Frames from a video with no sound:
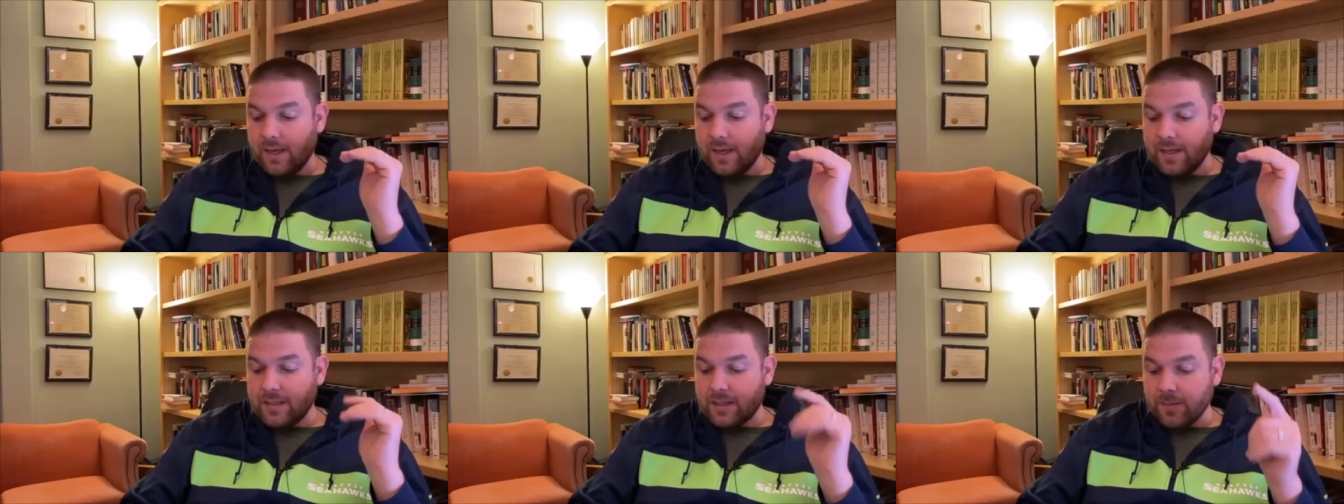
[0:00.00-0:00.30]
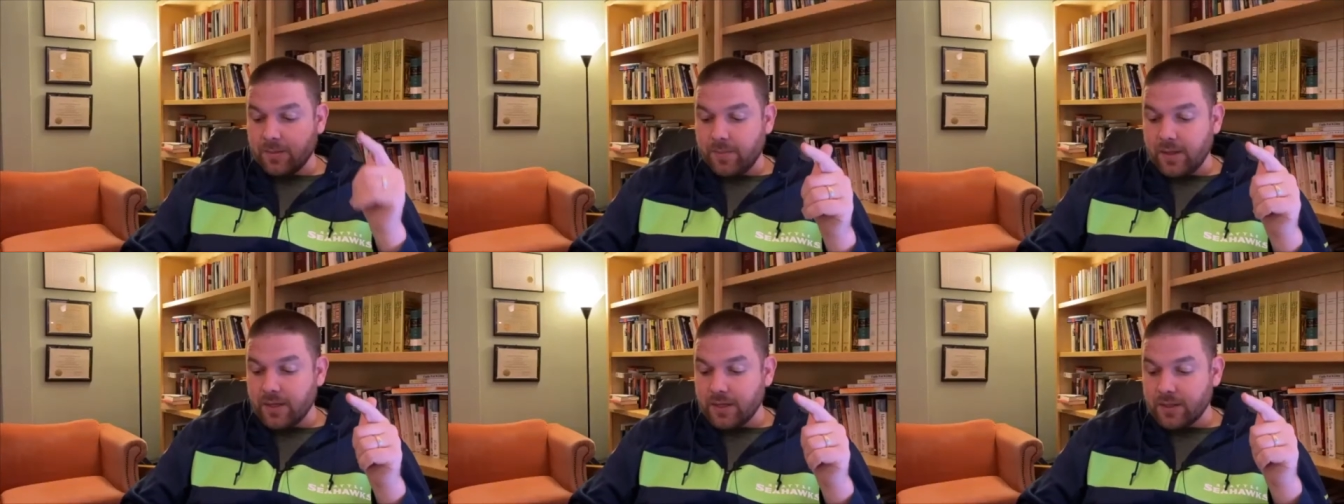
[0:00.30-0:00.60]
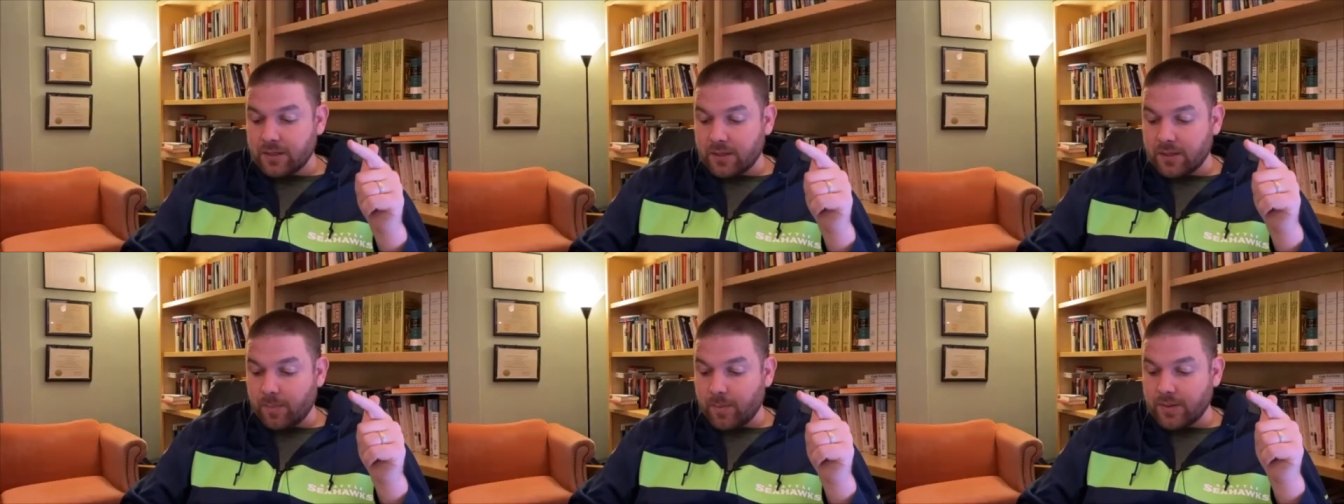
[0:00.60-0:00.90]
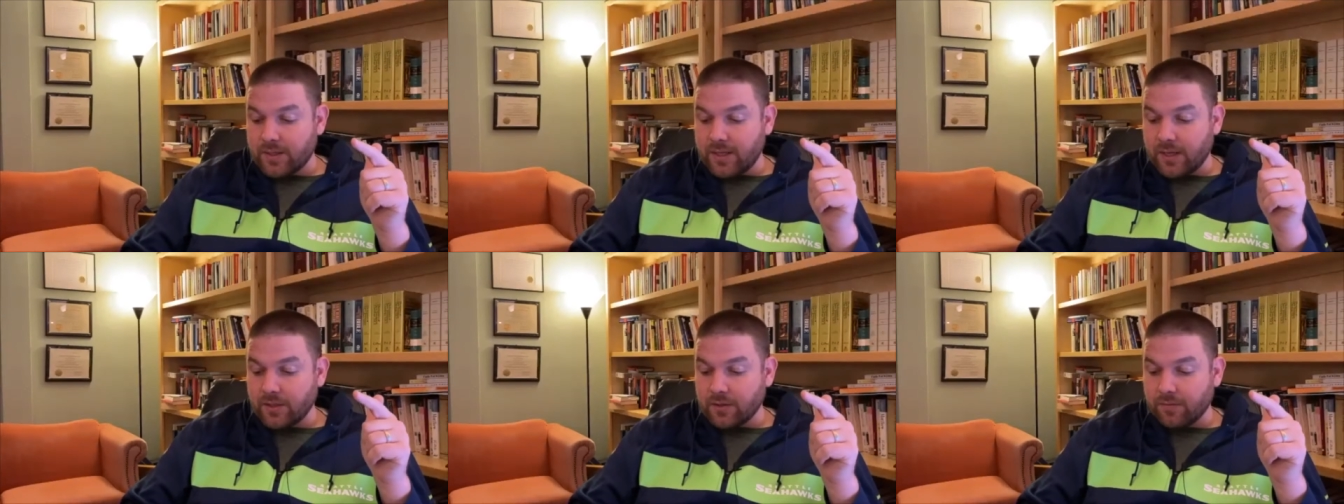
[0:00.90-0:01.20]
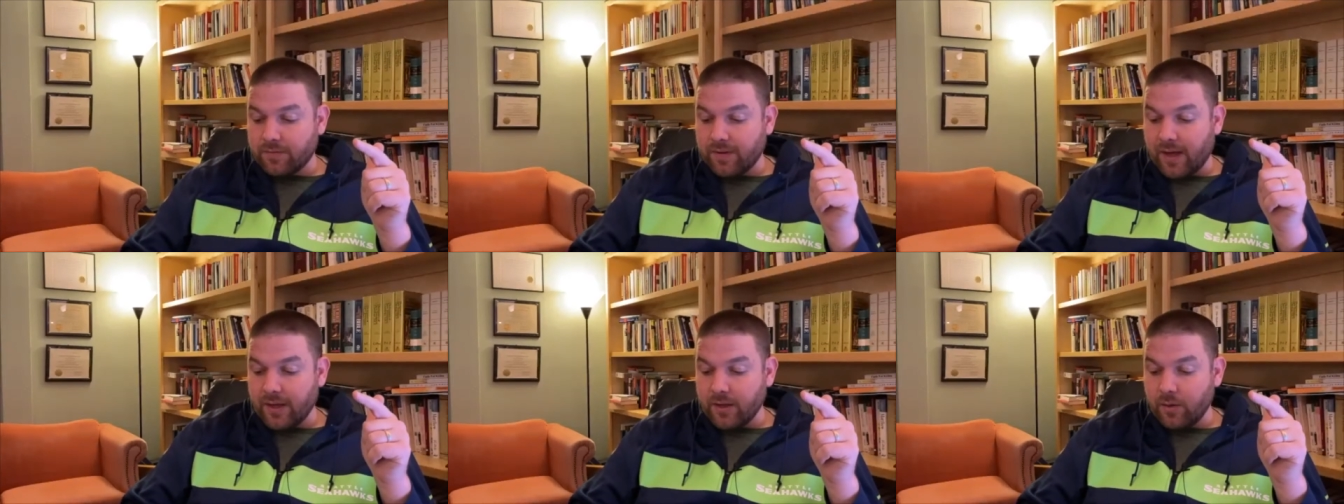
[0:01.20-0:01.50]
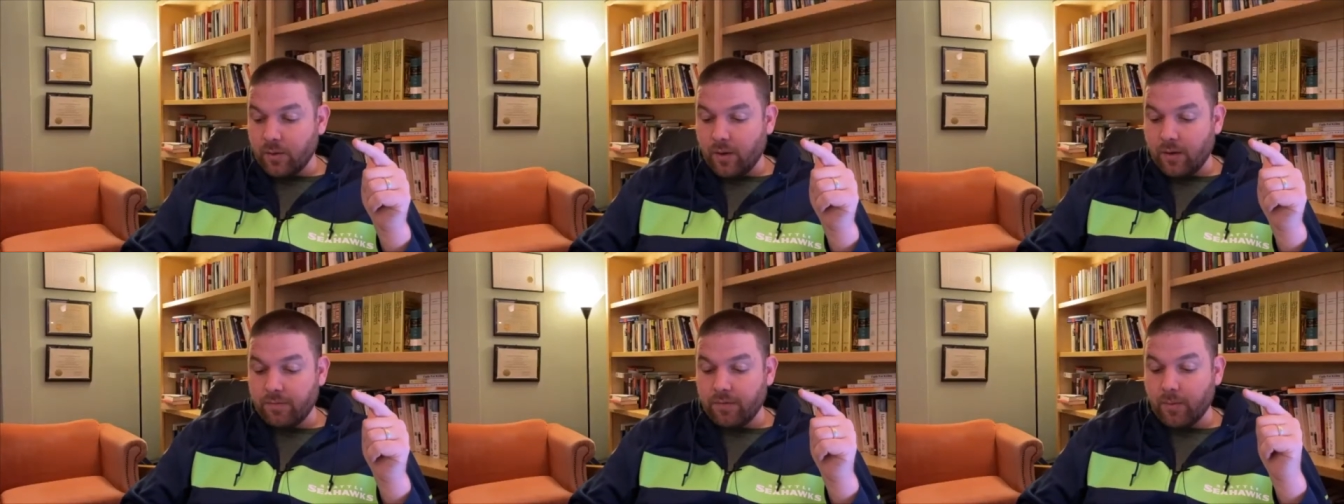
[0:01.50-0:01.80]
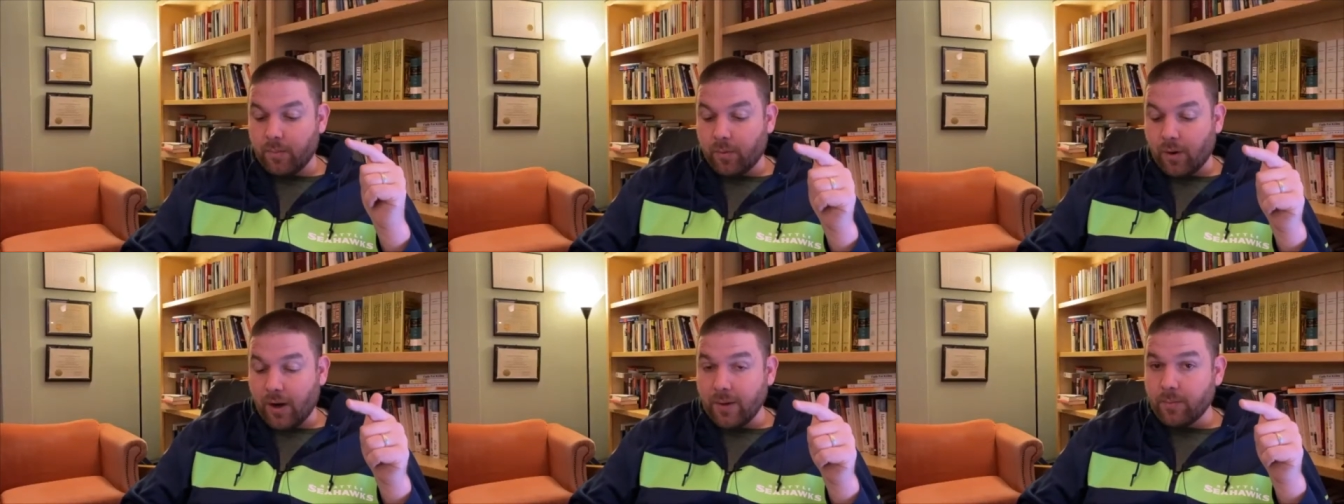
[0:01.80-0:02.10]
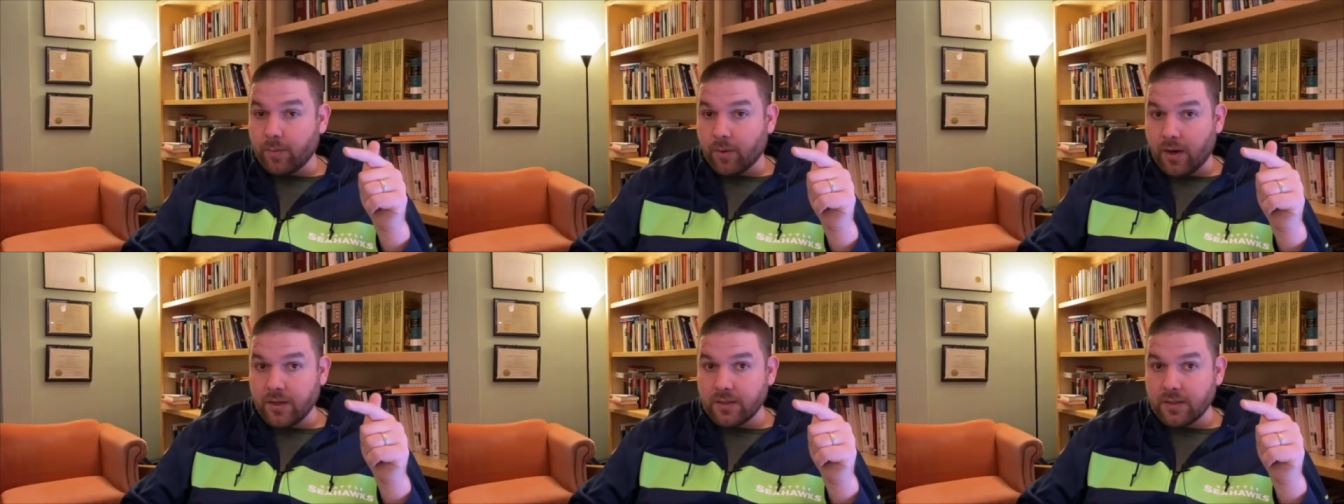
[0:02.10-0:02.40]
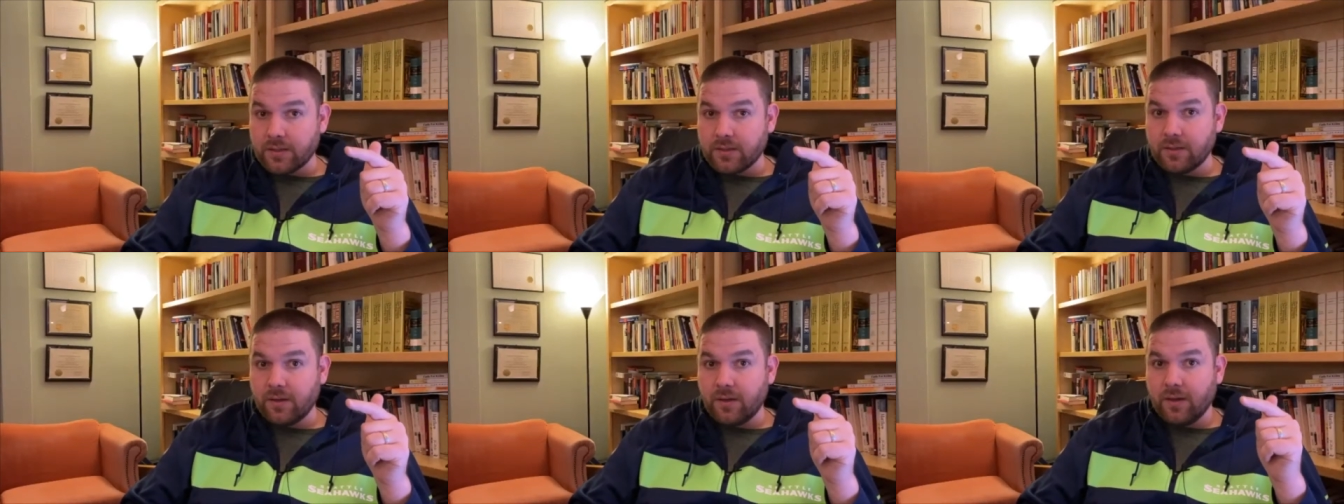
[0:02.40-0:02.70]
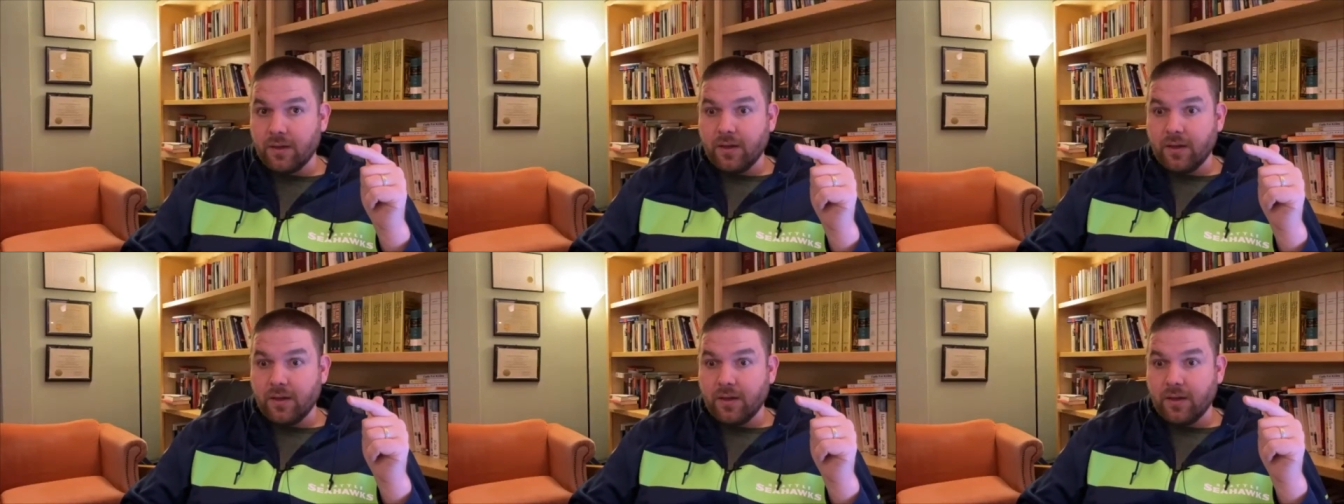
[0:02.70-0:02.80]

It diminished the potential value of the bride price.